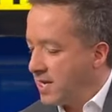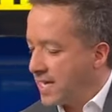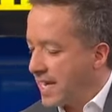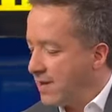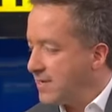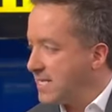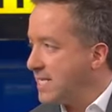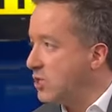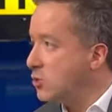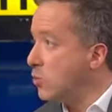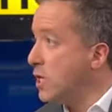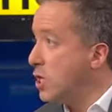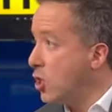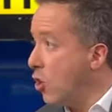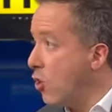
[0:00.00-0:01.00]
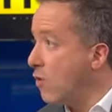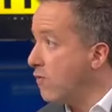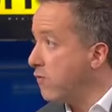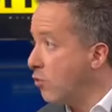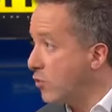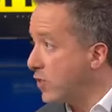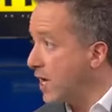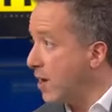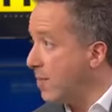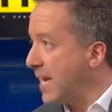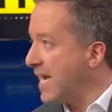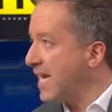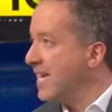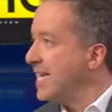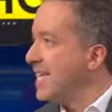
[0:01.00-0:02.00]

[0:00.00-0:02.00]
guarantees were not forthcoming.